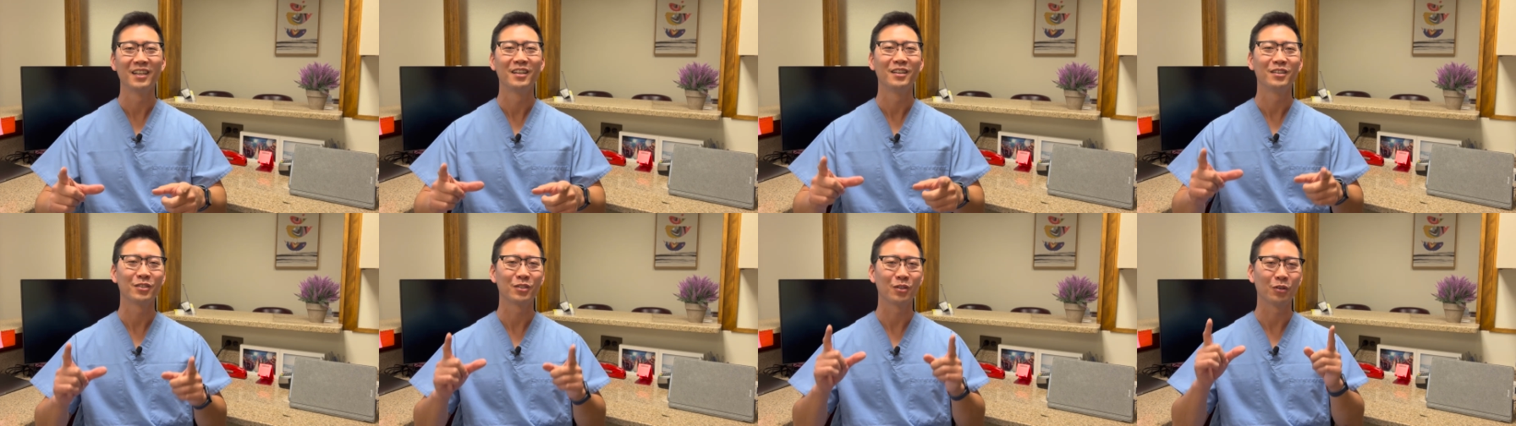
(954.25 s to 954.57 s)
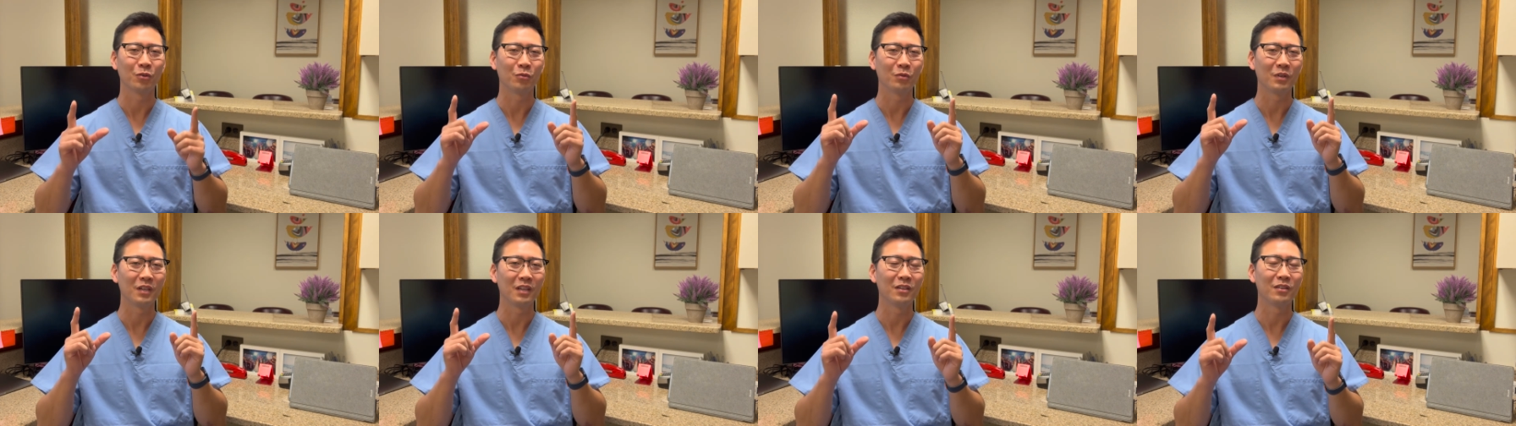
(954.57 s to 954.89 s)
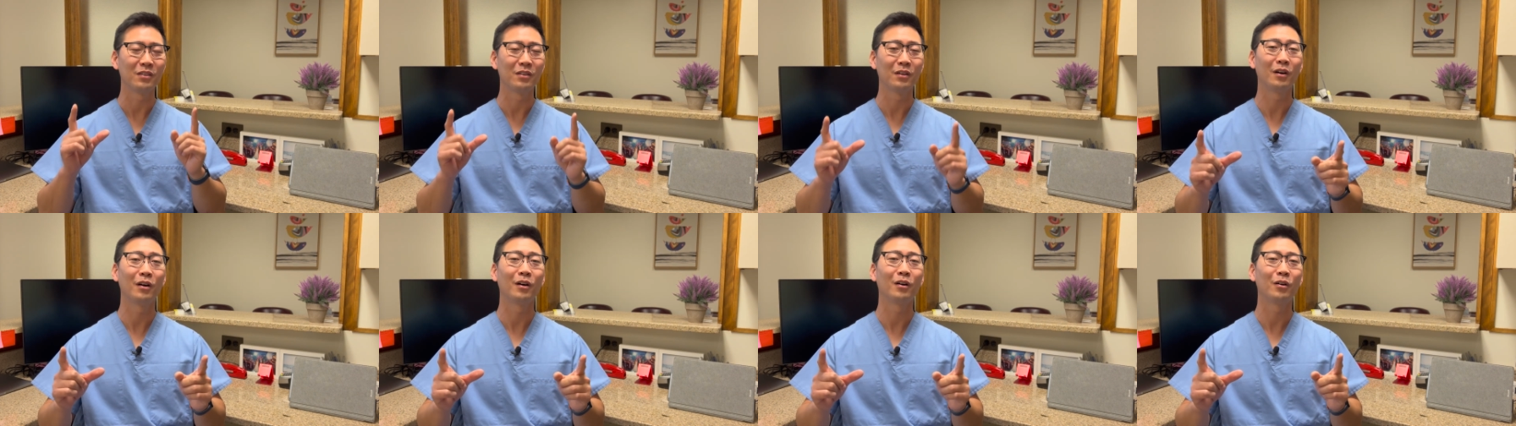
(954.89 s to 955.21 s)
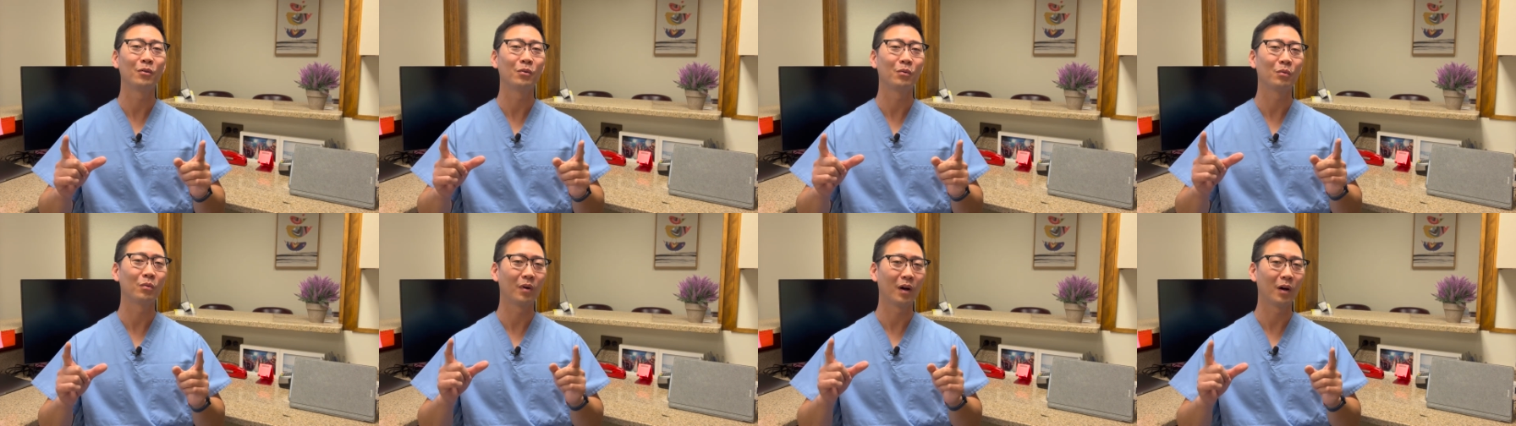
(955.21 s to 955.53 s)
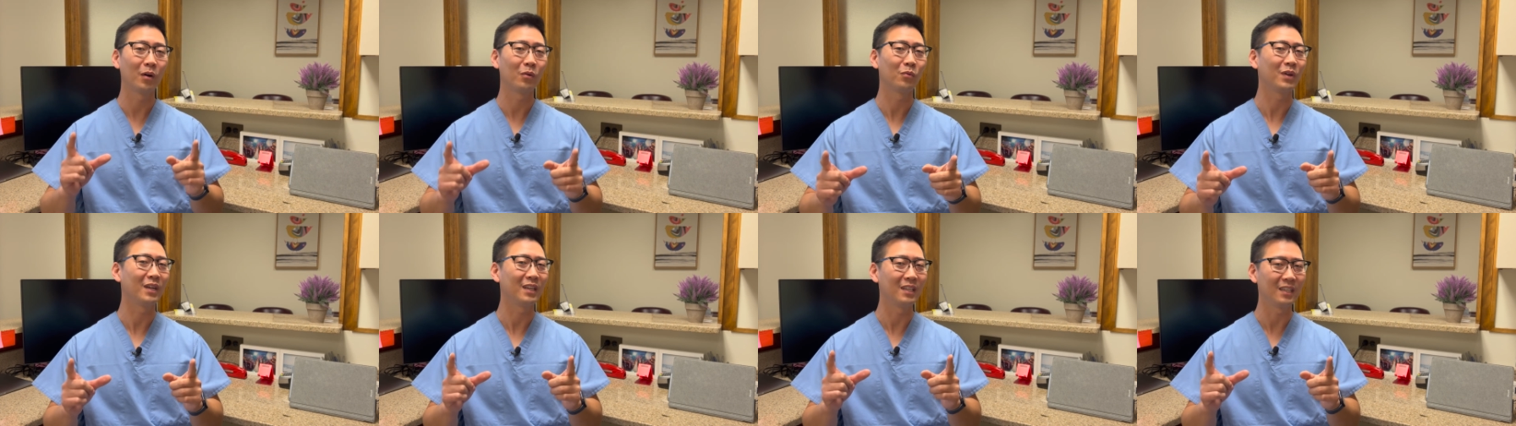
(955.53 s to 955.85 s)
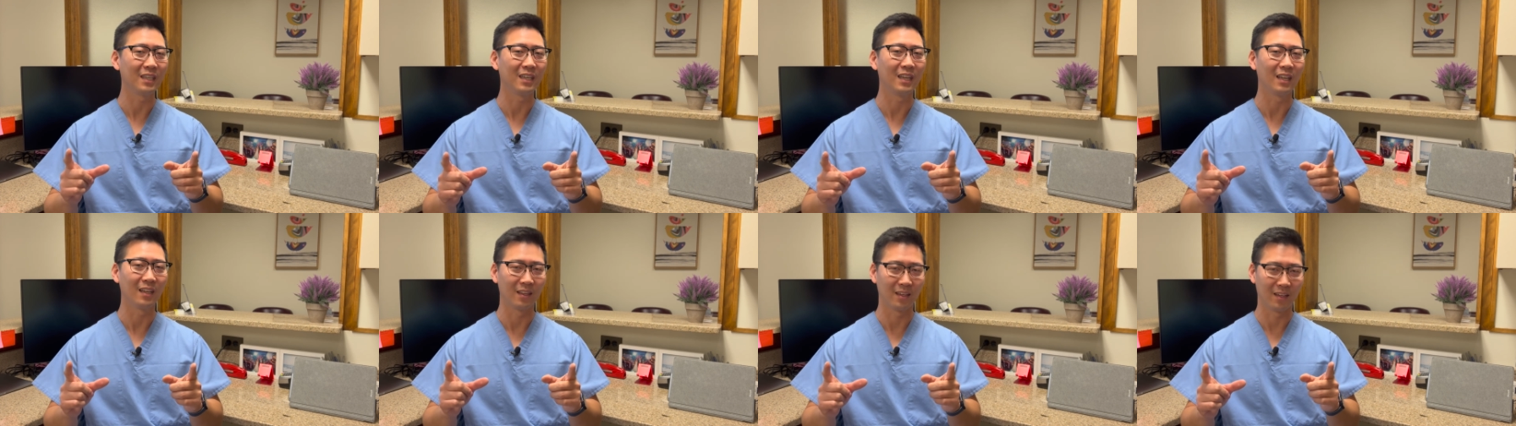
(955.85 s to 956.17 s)
so we know what we
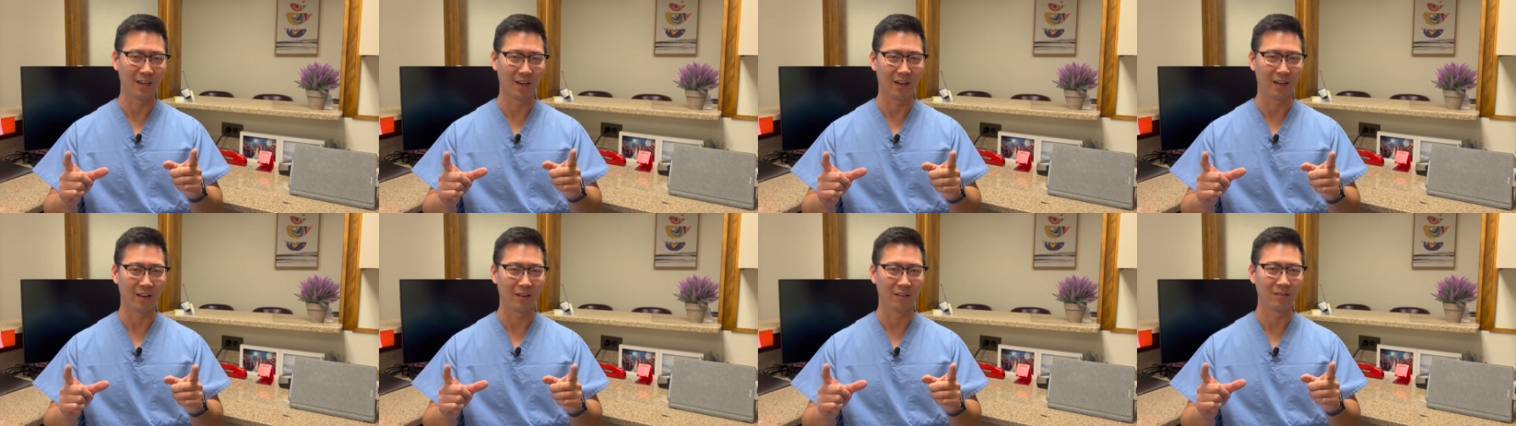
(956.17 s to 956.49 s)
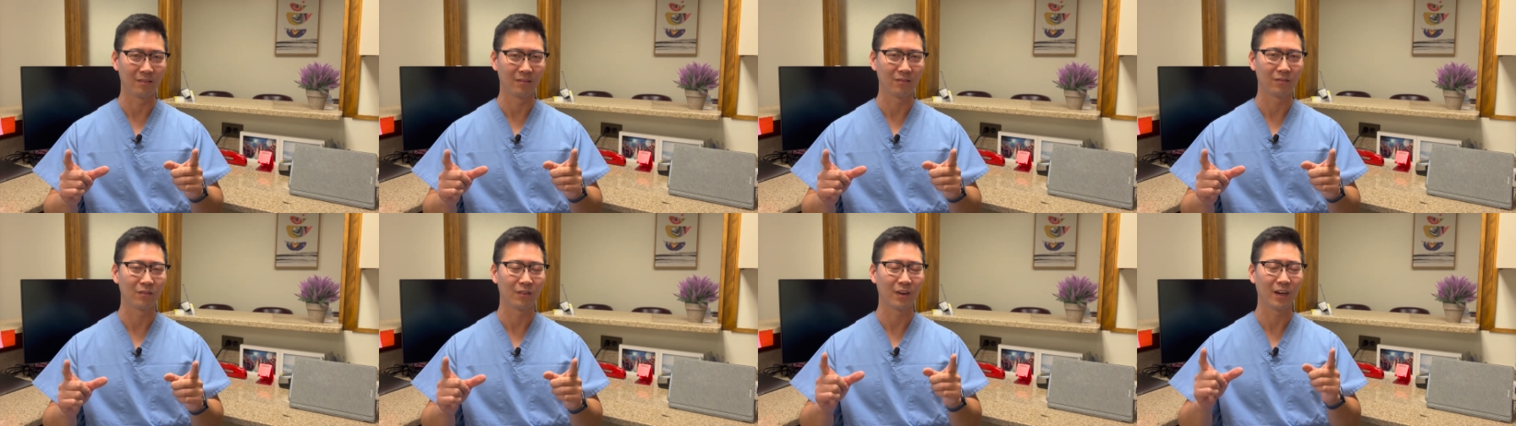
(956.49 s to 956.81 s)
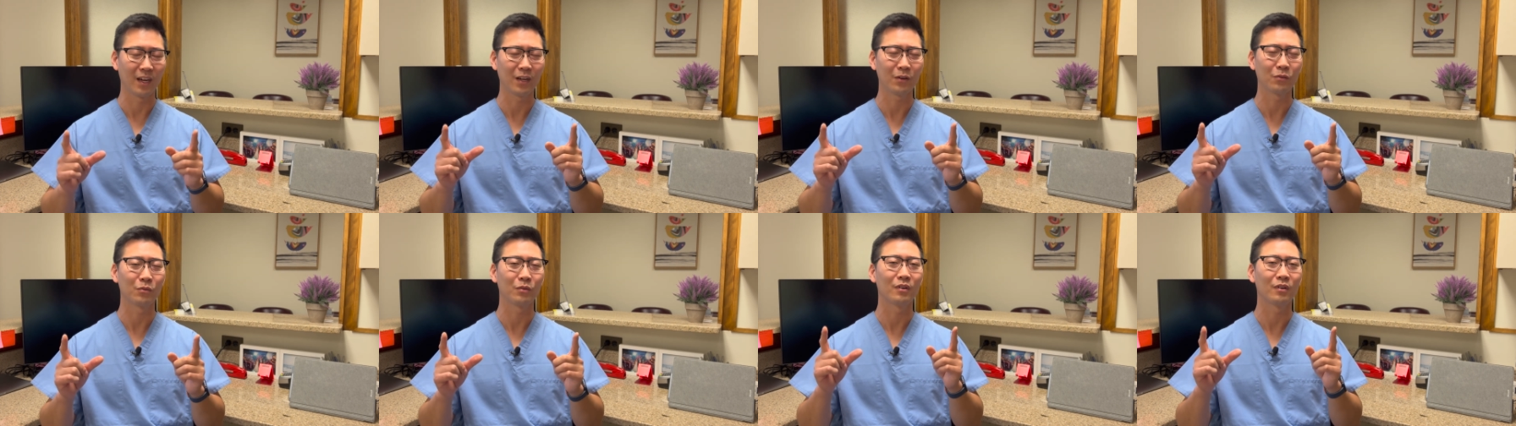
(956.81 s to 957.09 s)
need done, right?